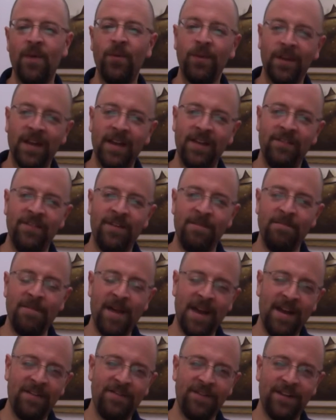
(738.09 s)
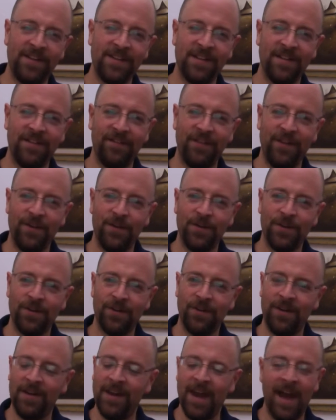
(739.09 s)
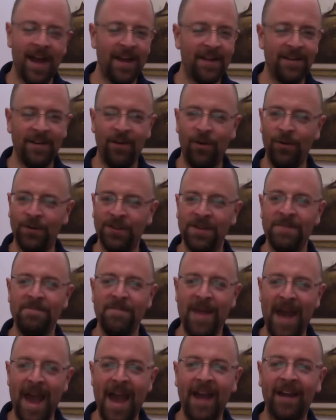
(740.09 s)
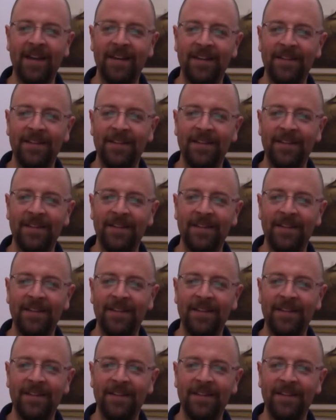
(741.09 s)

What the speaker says: will give him benefits in the future and not hold him back.